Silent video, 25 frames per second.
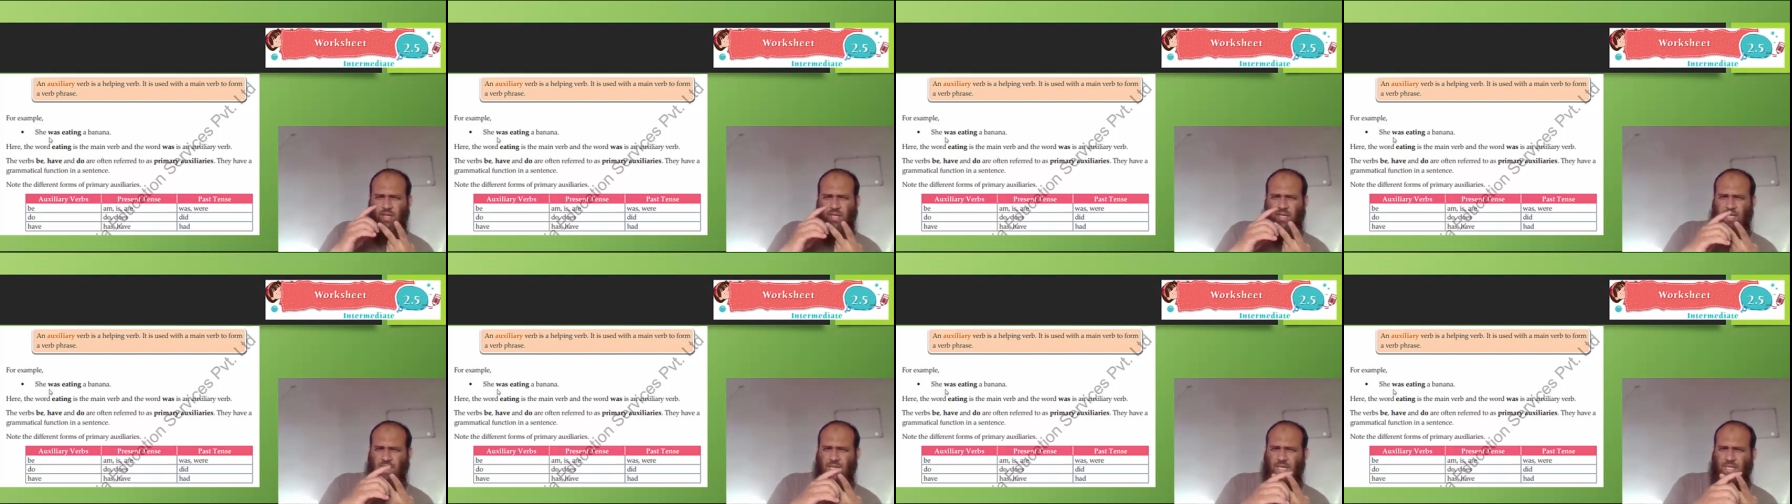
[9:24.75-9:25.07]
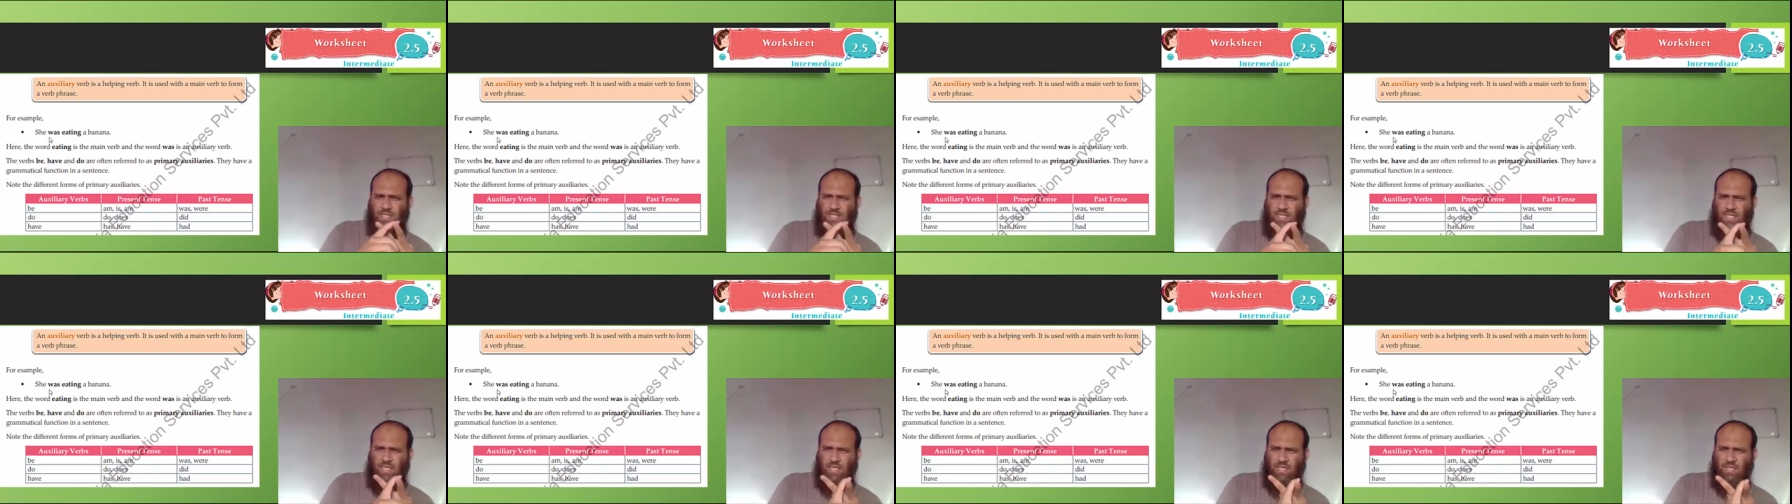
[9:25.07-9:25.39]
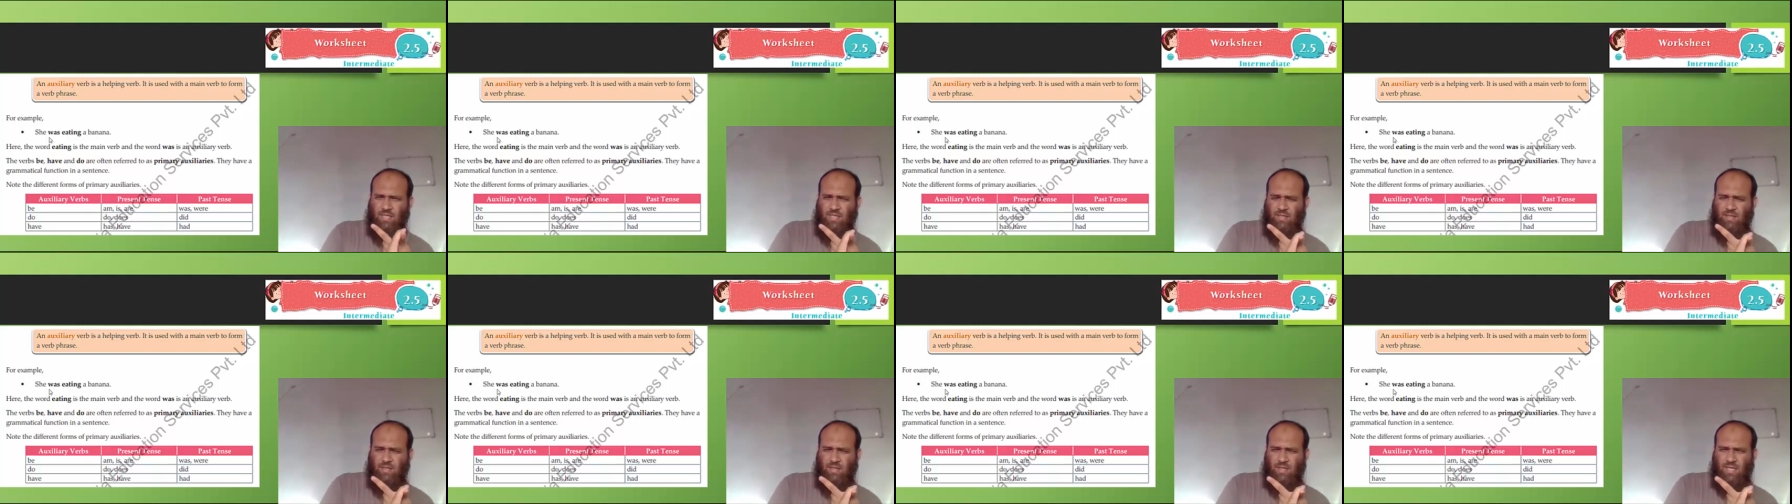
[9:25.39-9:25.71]

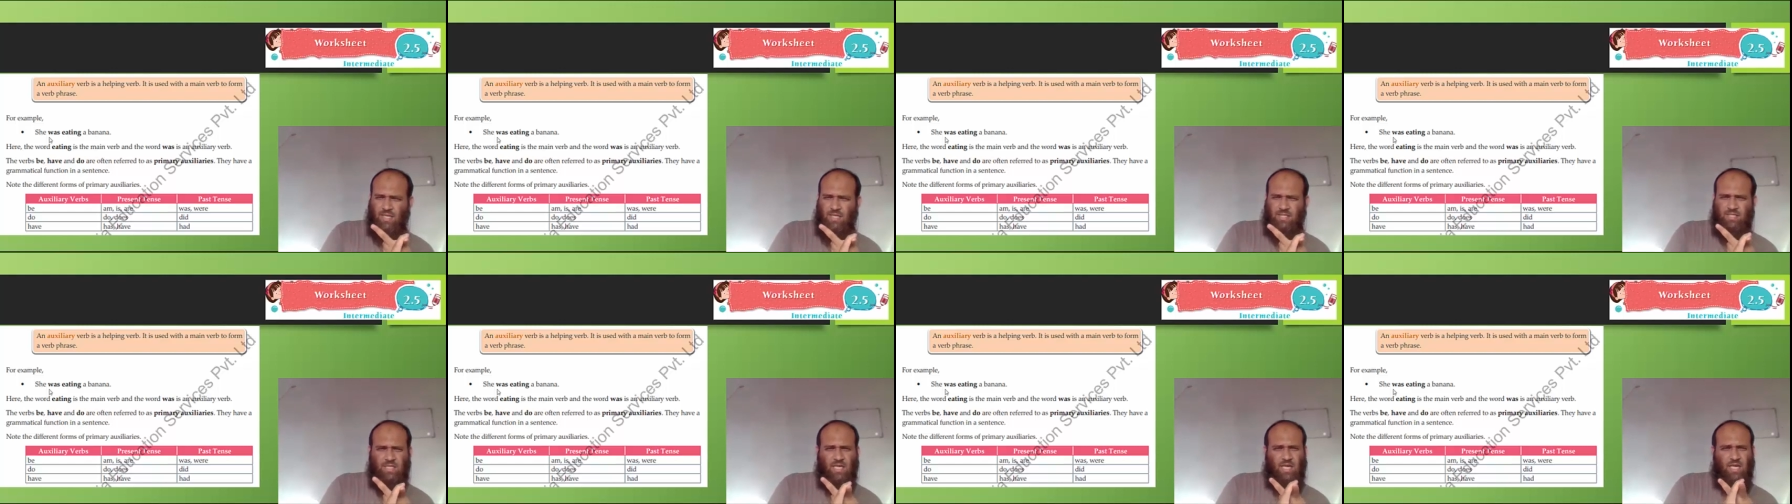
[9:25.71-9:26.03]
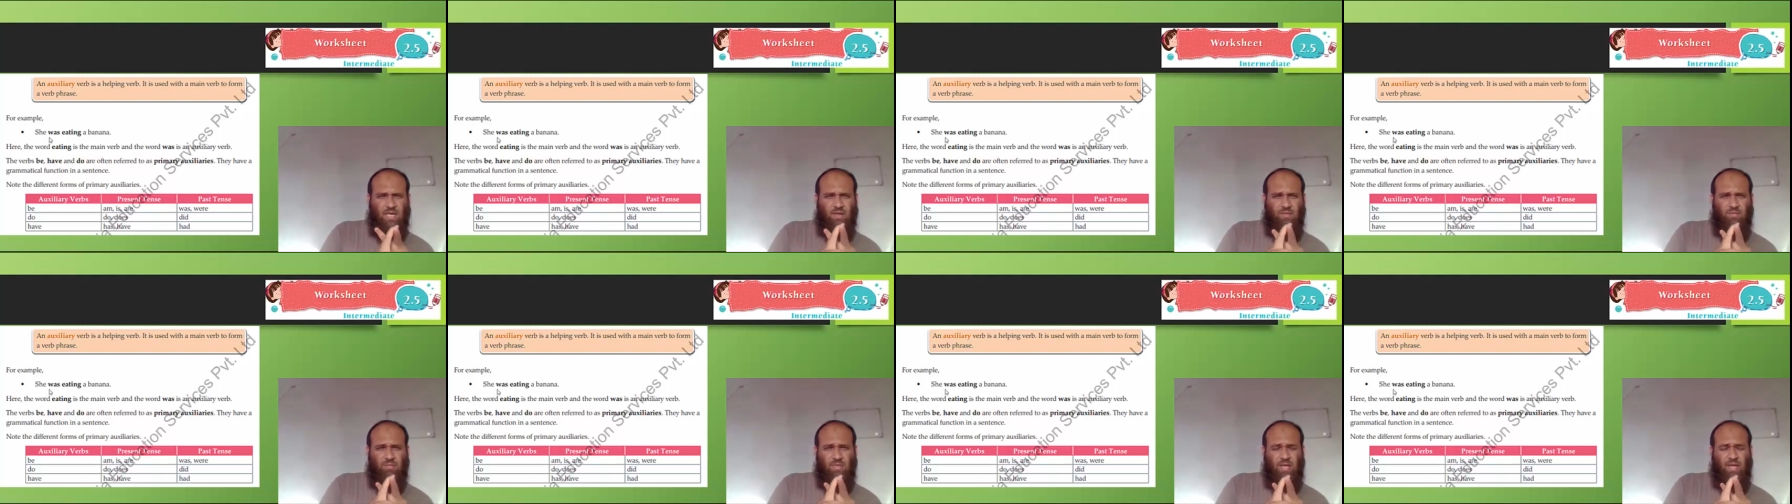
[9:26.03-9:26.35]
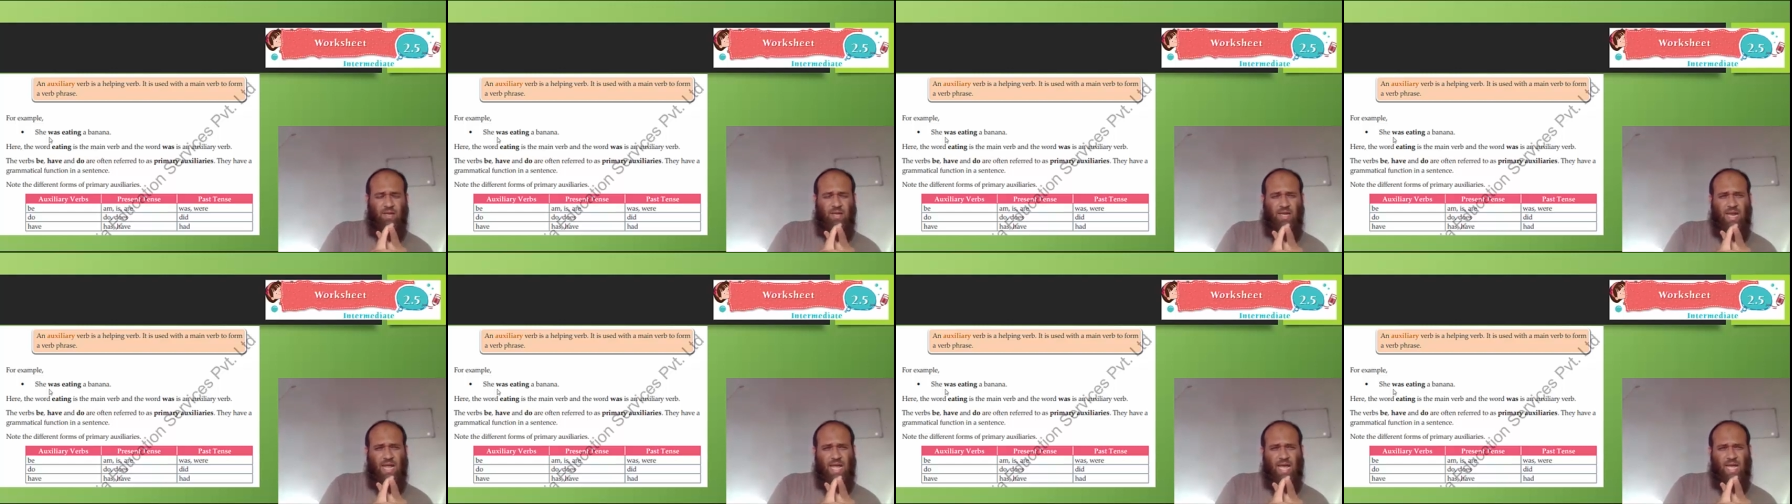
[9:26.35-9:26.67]
Eating is our
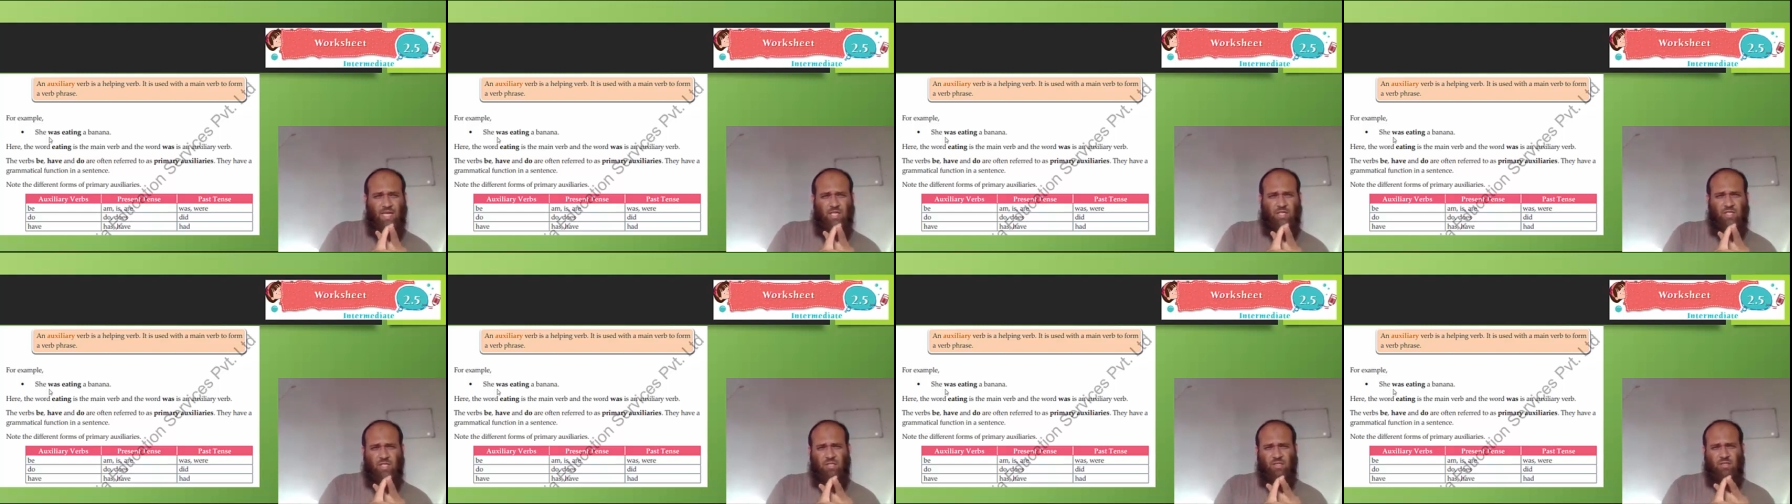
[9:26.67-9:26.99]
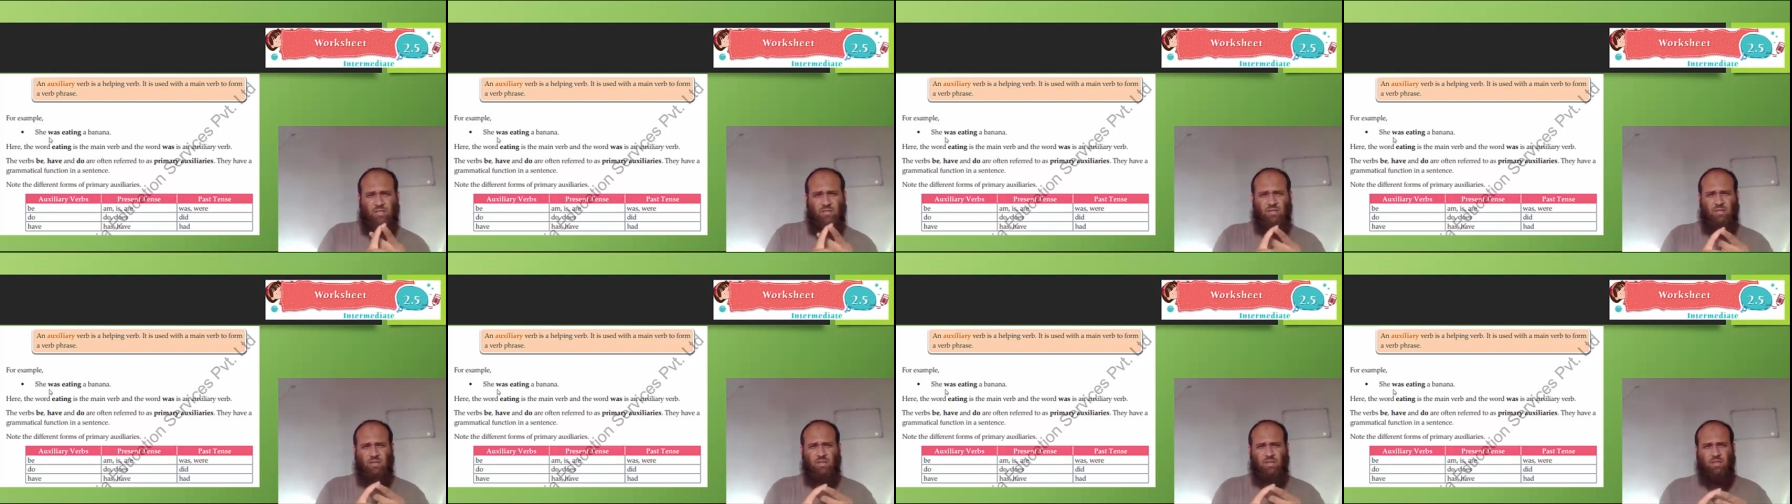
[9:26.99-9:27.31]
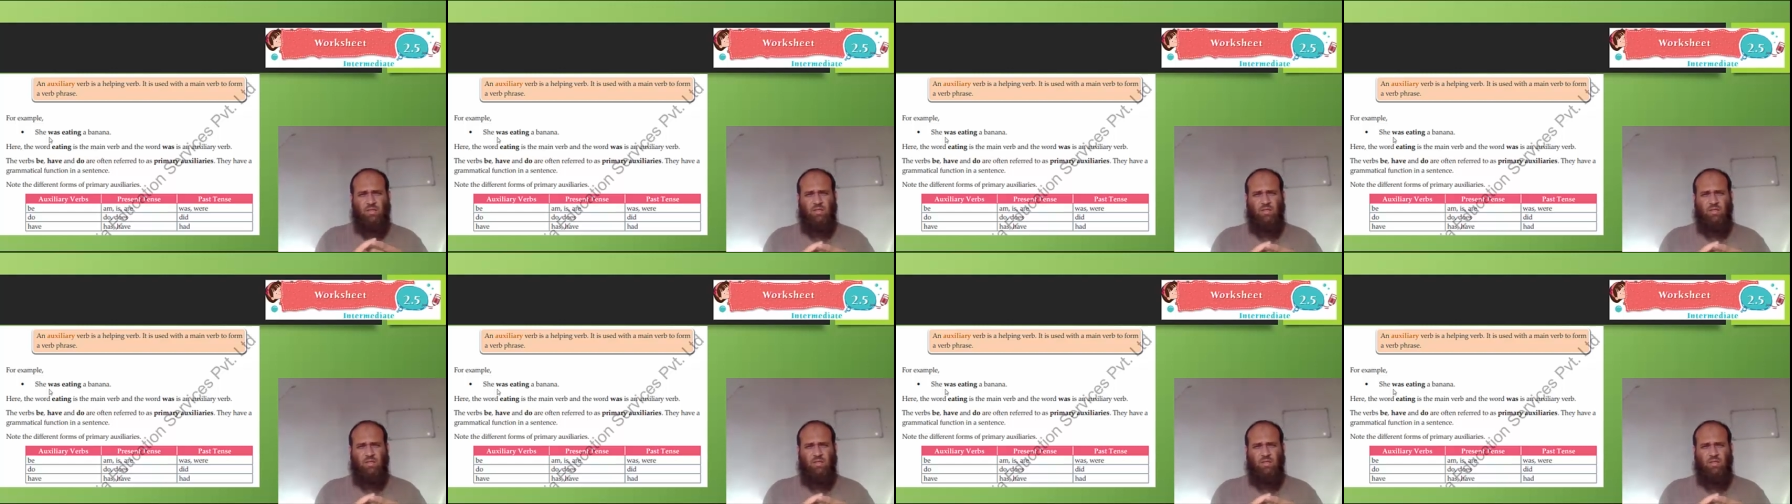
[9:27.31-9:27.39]
main action.